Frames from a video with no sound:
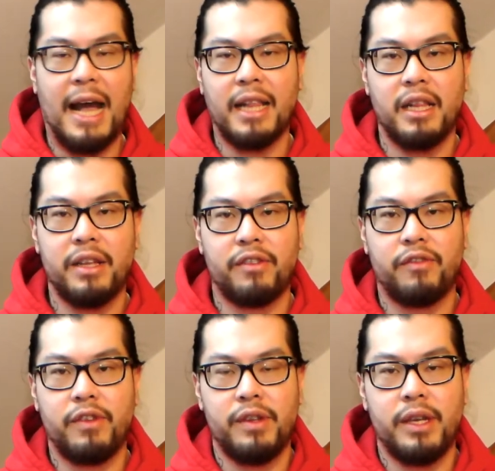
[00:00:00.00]
athlete's
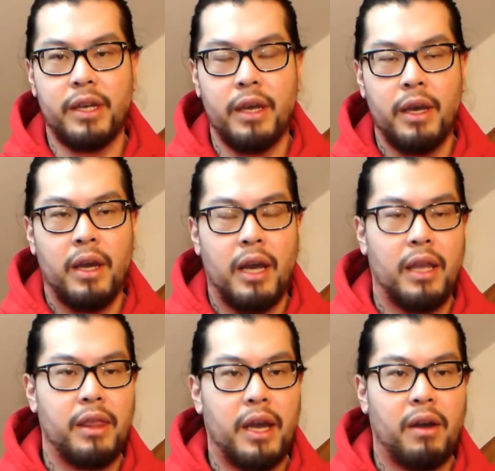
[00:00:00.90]
physique,
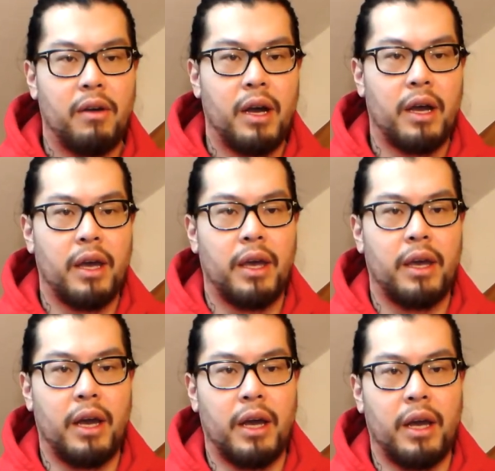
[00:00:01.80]
and now
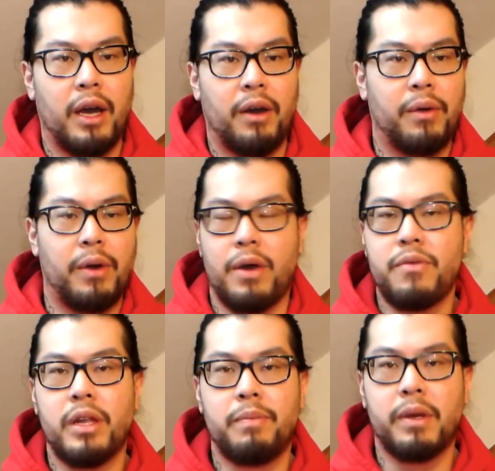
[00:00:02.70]
I really